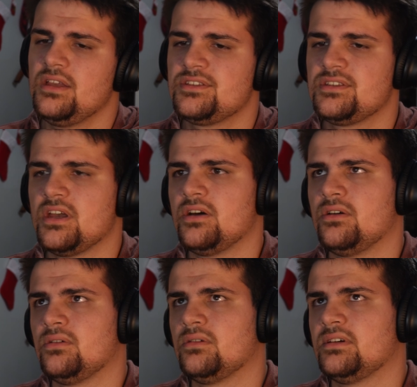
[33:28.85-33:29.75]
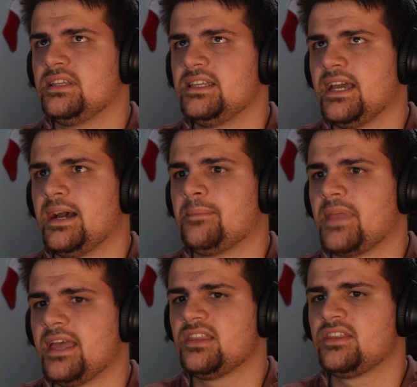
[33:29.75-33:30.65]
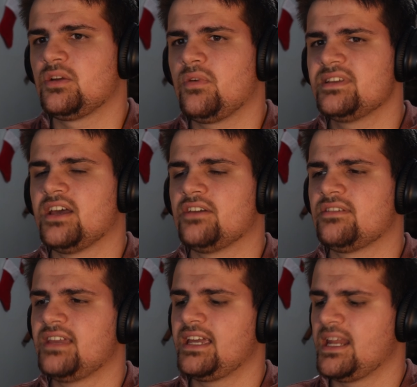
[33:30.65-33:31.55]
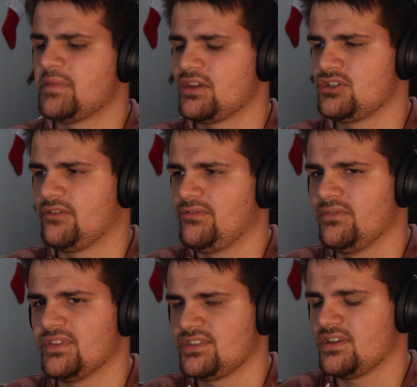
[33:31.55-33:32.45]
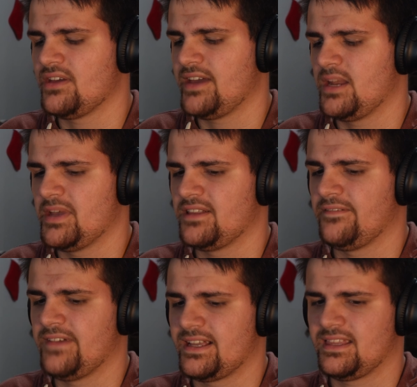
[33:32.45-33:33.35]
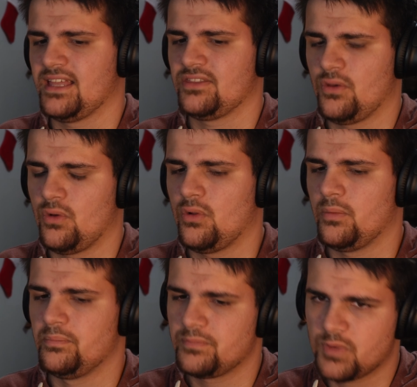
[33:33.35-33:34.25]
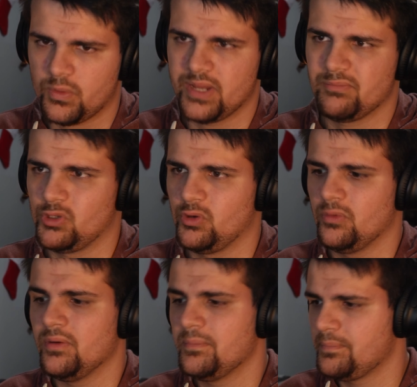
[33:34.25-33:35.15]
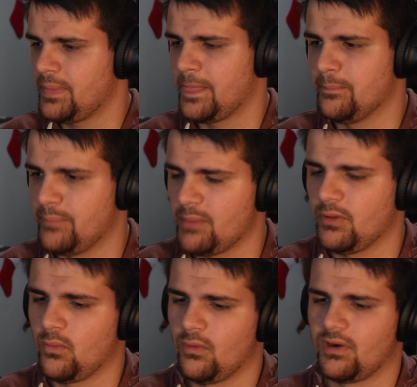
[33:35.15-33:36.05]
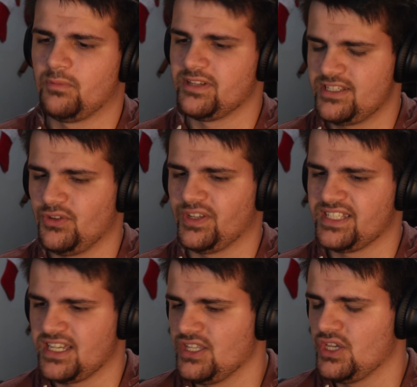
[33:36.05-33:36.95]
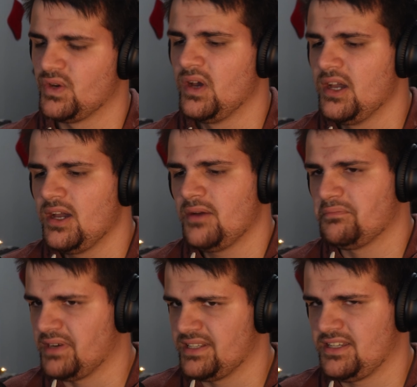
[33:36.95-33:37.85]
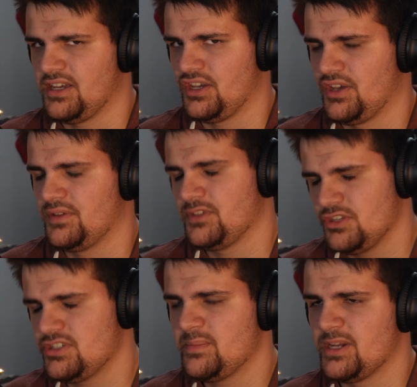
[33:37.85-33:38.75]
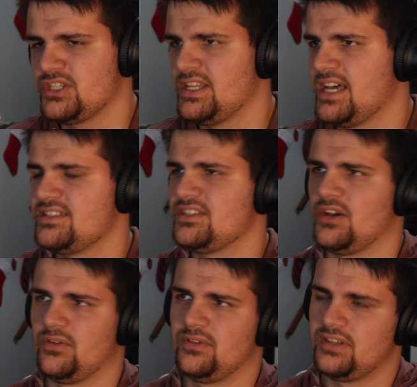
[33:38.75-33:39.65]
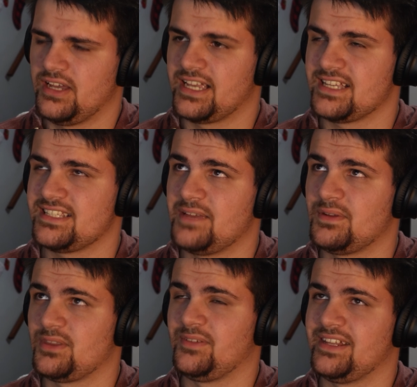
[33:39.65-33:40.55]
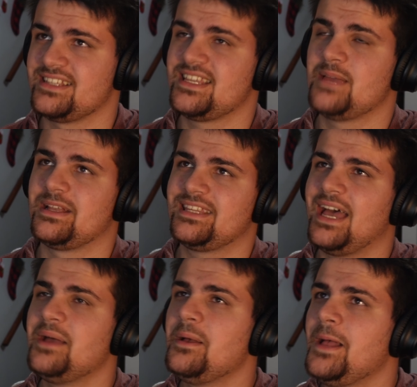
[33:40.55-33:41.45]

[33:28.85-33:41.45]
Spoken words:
So, and there was the other thing, and I'm not sure if you even saw that, about the fact that the whole green-blue bubble war would still continue, but you did mention that, so I guess I have nothing really to say about that.